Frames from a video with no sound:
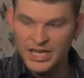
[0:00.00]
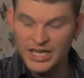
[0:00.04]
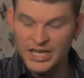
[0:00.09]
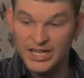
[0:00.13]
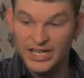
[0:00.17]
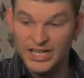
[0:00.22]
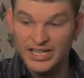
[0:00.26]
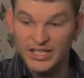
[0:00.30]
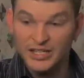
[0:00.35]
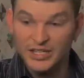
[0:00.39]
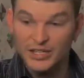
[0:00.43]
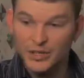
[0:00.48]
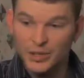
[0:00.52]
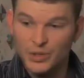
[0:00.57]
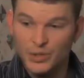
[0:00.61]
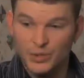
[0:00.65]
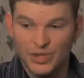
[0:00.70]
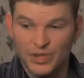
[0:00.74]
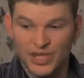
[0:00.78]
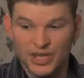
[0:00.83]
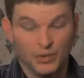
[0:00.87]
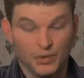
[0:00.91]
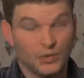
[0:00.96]
And I
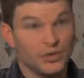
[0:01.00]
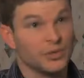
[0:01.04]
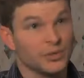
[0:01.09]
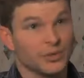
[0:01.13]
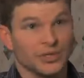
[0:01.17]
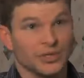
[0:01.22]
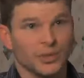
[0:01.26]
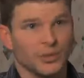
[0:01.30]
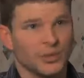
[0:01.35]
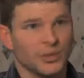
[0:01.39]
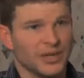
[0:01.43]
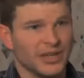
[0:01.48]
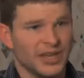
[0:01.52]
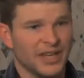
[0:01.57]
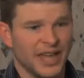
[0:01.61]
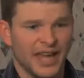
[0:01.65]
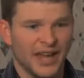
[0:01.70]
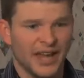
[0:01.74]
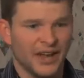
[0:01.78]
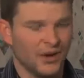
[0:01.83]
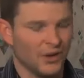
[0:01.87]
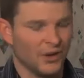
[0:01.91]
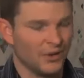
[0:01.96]
knew that we were going
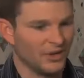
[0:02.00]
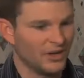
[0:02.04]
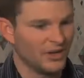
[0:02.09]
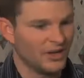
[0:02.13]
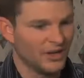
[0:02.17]
down.